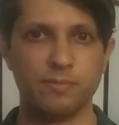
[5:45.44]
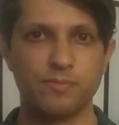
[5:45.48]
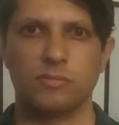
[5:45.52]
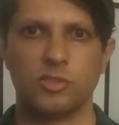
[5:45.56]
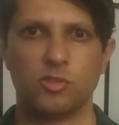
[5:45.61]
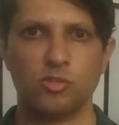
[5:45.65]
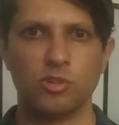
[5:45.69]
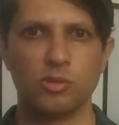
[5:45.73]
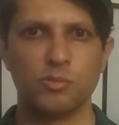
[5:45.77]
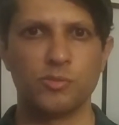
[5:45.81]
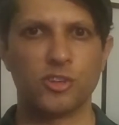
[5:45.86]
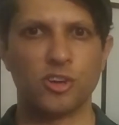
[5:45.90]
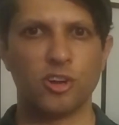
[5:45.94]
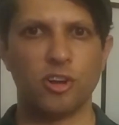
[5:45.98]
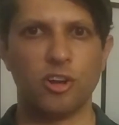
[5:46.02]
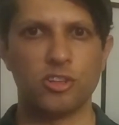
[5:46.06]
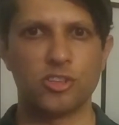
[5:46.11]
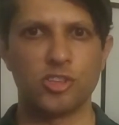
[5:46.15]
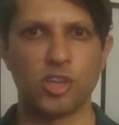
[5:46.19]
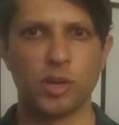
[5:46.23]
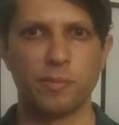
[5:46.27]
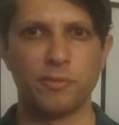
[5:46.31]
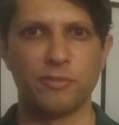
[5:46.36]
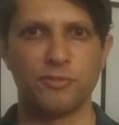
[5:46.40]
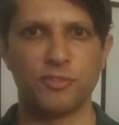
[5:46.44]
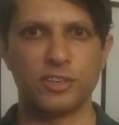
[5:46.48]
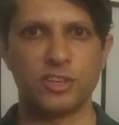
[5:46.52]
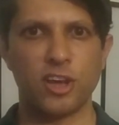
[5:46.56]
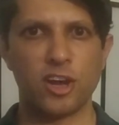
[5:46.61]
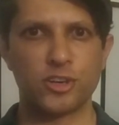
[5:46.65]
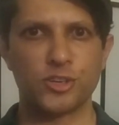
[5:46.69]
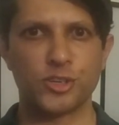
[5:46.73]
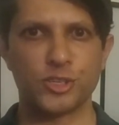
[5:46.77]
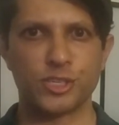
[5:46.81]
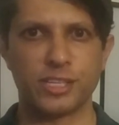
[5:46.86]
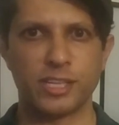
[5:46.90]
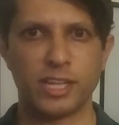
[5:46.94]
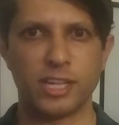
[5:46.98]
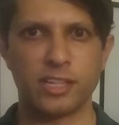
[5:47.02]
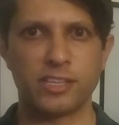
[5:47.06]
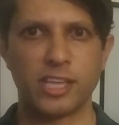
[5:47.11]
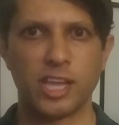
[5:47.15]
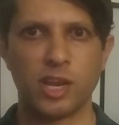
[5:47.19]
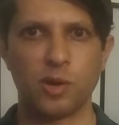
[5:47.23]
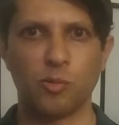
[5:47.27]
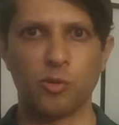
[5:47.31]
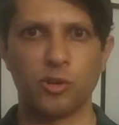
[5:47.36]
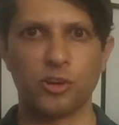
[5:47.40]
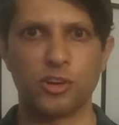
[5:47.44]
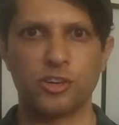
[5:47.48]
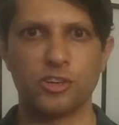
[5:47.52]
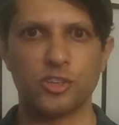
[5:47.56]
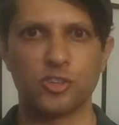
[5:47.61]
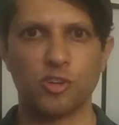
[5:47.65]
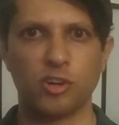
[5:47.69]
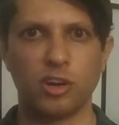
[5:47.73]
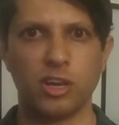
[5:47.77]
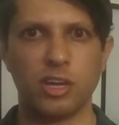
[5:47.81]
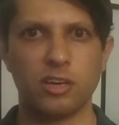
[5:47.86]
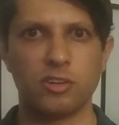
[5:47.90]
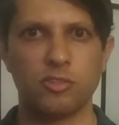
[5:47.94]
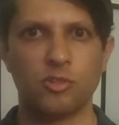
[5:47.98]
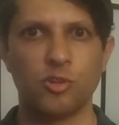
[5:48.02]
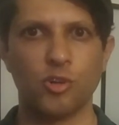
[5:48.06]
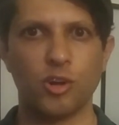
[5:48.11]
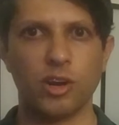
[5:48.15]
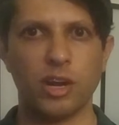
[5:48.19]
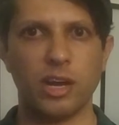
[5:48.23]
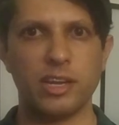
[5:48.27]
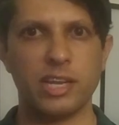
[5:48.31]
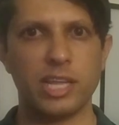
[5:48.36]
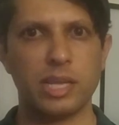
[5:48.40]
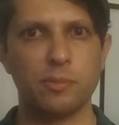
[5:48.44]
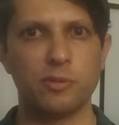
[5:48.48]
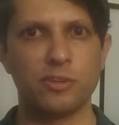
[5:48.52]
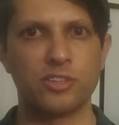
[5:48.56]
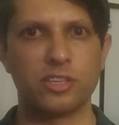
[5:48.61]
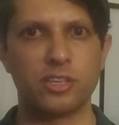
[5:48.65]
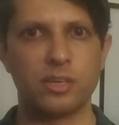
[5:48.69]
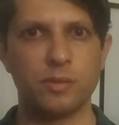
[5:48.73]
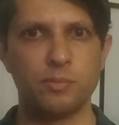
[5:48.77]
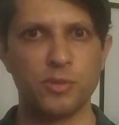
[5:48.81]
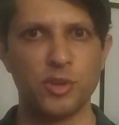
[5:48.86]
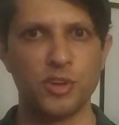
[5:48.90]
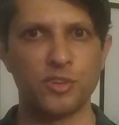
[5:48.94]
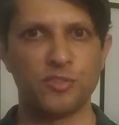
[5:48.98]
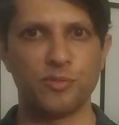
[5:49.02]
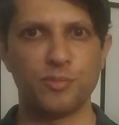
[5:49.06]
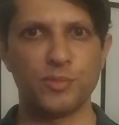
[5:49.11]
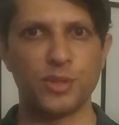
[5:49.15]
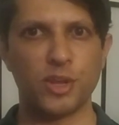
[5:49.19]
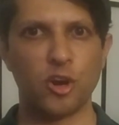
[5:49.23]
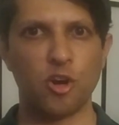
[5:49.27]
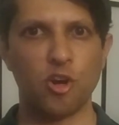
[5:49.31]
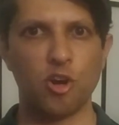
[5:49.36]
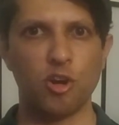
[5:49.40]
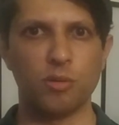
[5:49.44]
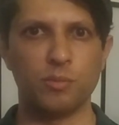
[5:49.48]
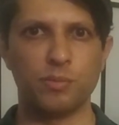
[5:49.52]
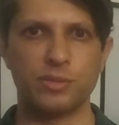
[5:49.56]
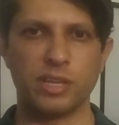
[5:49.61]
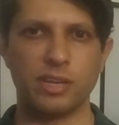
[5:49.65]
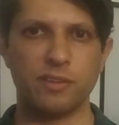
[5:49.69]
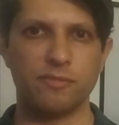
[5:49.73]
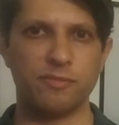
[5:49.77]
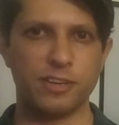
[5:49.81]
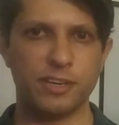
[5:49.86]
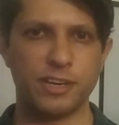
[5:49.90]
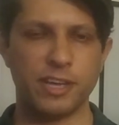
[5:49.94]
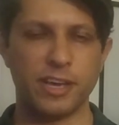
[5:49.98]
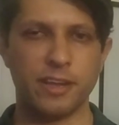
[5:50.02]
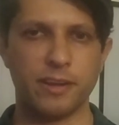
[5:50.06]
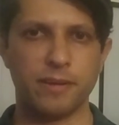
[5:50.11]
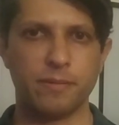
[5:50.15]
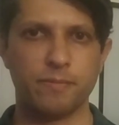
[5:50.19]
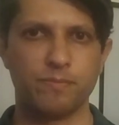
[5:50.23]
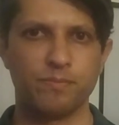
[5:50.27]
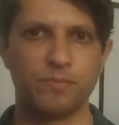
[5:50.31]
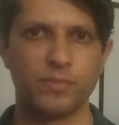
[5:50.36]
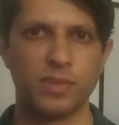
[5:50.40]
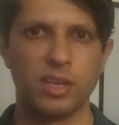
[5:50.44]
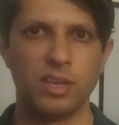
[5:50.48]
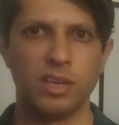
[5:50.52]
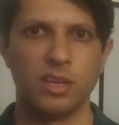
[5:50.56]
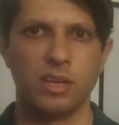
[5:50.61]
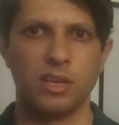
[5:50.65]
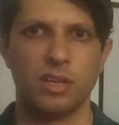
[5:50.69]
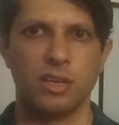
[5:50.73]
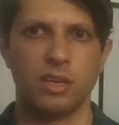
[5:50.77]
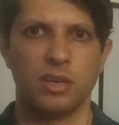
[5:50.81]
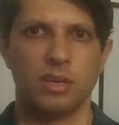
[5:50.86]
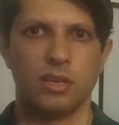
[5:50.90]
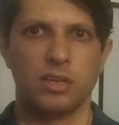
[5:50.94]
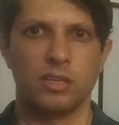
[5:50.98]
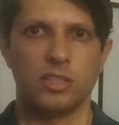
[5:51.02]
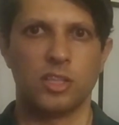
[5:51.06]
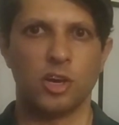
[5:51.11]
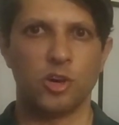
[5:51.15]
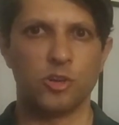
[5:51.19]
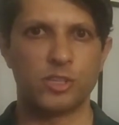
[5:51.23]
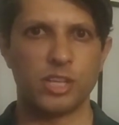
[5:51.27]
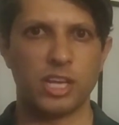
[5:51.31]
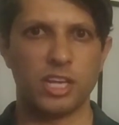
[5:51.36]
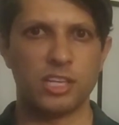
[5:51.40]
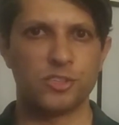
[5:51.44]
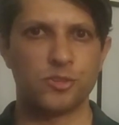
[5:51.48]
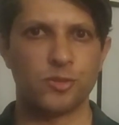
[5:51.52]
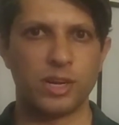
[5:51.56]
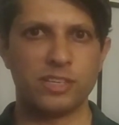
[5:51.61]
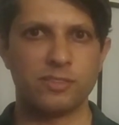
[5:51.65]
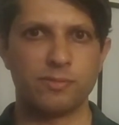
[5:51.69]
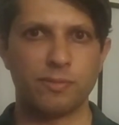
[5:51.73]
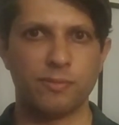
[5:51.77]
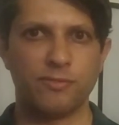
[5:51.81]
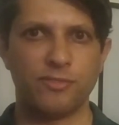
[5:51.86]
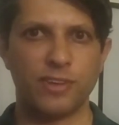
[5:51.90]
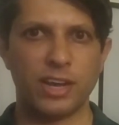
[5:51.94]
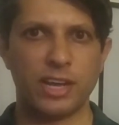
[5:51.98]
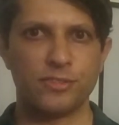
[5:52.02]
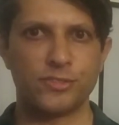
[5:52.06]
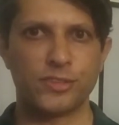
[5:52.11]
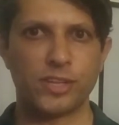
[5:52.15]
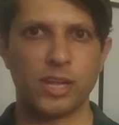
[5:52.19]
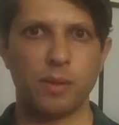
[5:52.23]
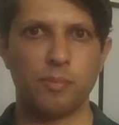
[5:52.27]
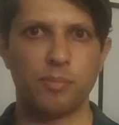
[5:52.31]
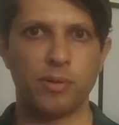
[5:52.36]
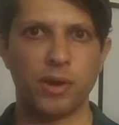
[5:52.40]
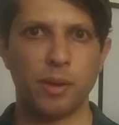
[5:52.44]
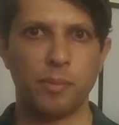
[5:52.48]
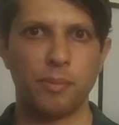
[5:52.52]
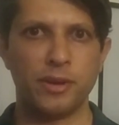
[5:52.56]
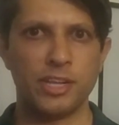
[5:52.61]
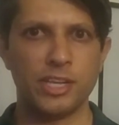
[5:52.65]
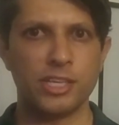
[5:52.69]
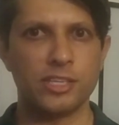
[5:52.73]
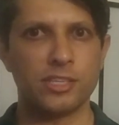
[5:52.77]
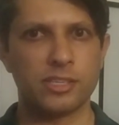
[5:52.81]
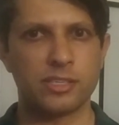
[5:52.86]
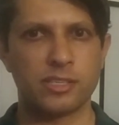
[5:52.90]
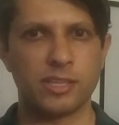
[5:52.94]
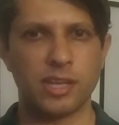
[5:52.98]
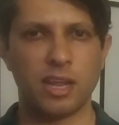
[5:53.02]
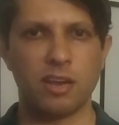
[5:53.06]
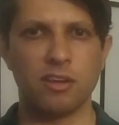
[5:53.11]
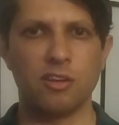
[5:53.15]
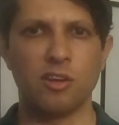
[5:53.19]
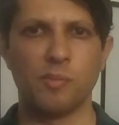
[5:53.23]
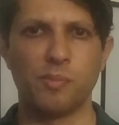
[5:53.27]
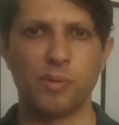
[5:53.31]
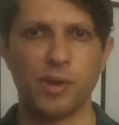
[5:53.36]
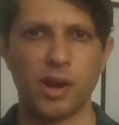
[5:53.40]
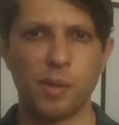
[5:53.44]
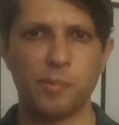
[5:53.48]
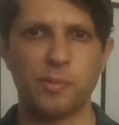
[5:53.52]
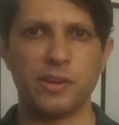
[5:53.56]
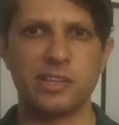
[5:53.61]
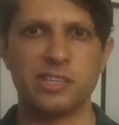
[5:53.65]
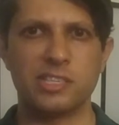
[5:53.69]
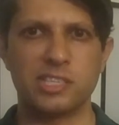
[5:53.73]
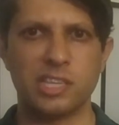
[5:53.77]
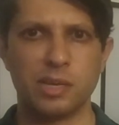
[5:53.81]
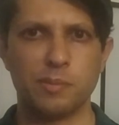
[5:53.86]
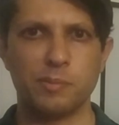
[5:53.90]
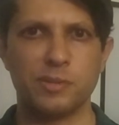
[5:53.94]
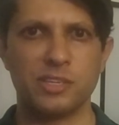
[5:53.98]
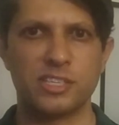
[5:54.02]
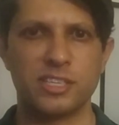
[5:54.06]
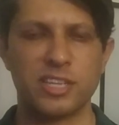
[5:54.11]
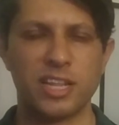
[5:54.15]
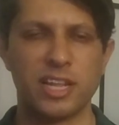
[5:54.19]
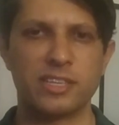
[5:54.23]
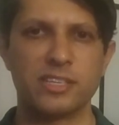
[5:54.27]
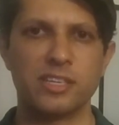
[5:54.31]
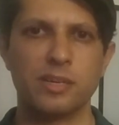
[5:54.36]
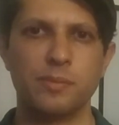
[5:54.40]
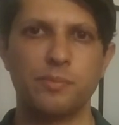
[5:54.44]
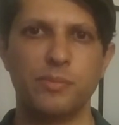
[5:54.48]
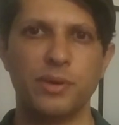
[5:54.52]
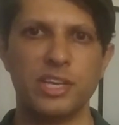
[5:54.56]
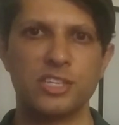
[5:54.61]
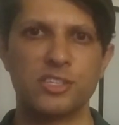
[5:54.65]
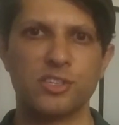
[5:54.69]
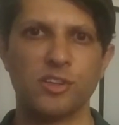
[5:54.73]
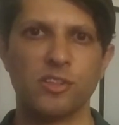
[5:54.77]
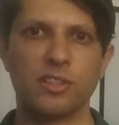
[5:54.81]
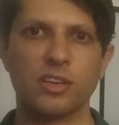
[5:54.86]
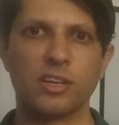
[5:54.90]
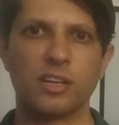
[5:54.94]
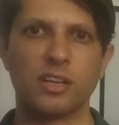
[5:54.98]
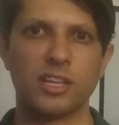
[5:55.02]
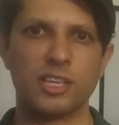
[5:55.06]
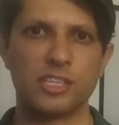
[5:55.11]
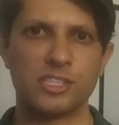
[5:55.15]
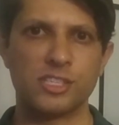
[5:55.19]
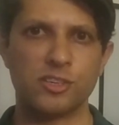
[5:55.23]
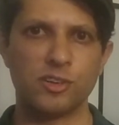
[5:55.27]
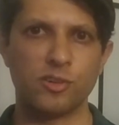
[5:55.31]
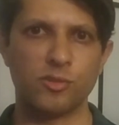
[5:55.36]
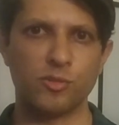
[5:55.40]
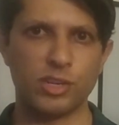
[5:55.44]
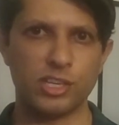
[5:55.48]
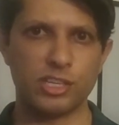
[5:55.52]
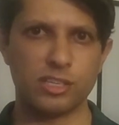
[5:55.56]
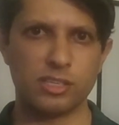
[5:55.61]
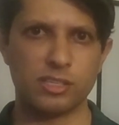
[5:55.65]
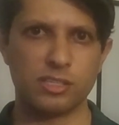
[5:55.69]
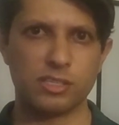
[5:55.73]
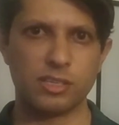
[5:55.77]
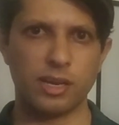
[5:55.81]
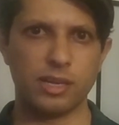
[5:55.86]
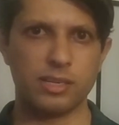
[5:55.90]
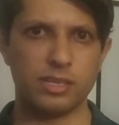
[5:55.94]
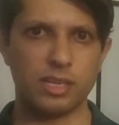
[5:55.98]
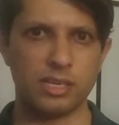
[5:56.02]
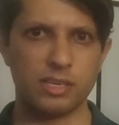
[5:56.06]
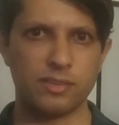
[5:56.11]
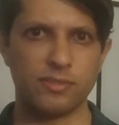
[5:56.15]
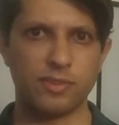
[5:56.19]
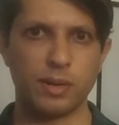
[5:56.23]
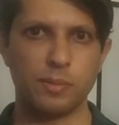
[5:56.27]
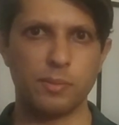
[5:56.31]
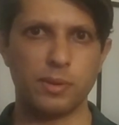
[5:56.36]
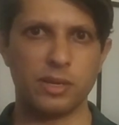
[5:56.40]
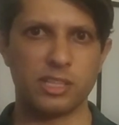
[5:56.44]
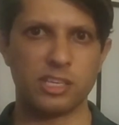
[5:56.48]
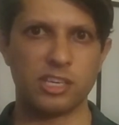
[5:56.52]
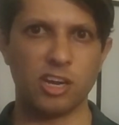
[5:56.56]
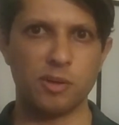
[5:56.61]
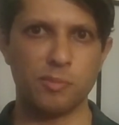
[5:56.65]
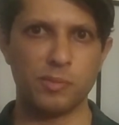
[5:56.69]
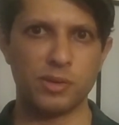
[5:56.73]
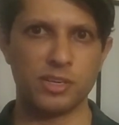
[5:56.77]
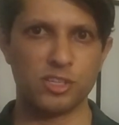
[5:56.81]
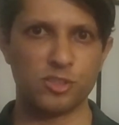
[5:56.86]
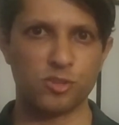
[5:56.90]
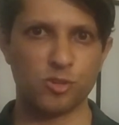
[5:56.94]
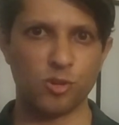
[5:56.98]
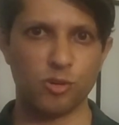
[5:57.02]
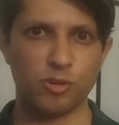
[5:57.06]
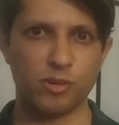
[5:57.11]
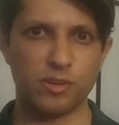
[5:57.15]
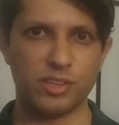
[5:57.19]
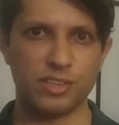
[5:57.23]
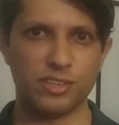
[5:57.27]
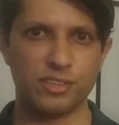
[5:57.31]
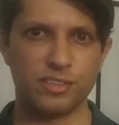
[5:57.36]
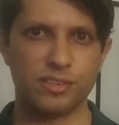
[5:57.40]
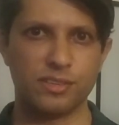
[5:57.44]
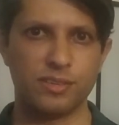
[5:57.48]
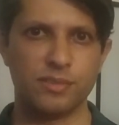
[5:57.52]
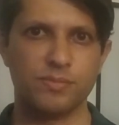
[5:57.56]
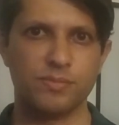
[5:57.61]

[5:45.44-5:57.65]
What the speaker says: The rooms are also open for doctors and healthcare workers who are unable to commute from their homes every day. The hotels range from 5-star properties to standalone properties and have been selected based on the cluster regions identified by the government authorities.